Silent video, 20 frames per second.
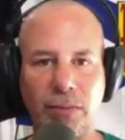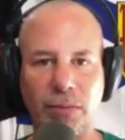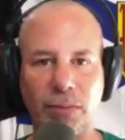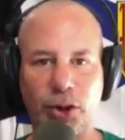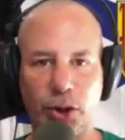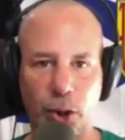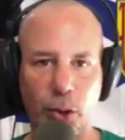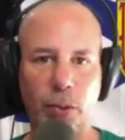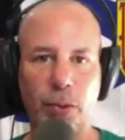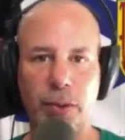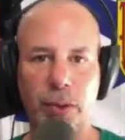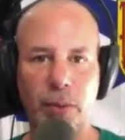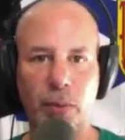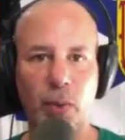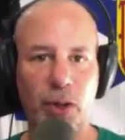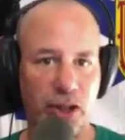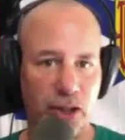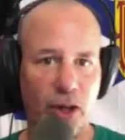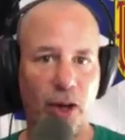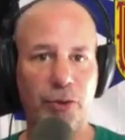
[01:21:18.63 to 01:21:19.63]
shoot,
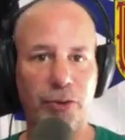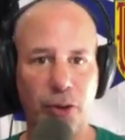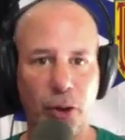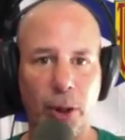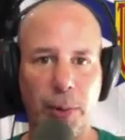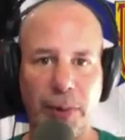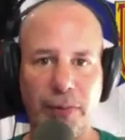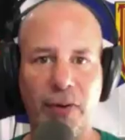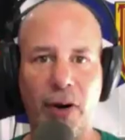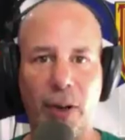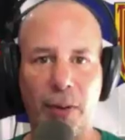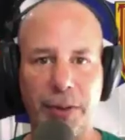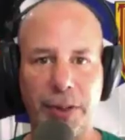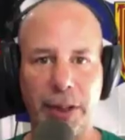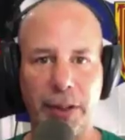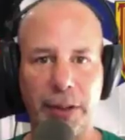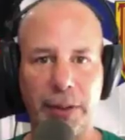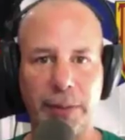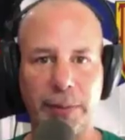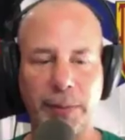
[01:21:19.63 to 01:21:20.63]
which is also going to be
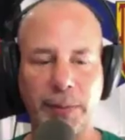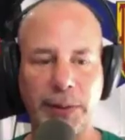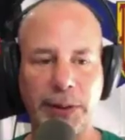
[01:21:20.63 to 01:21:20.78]
voluntary.